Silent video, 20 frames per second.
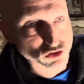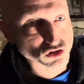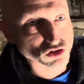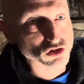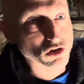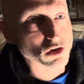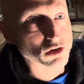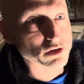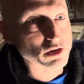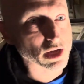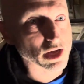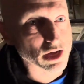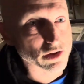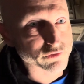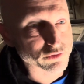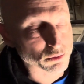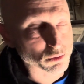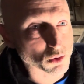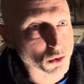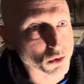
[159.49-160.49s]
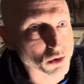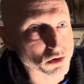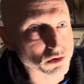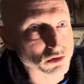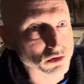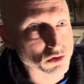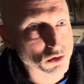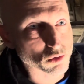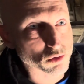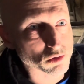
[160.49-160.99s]
shot from corner
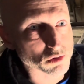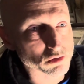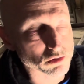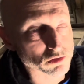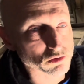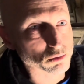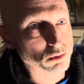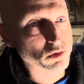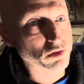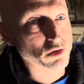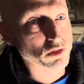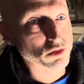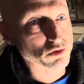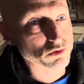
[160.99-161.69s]
to corner. It's within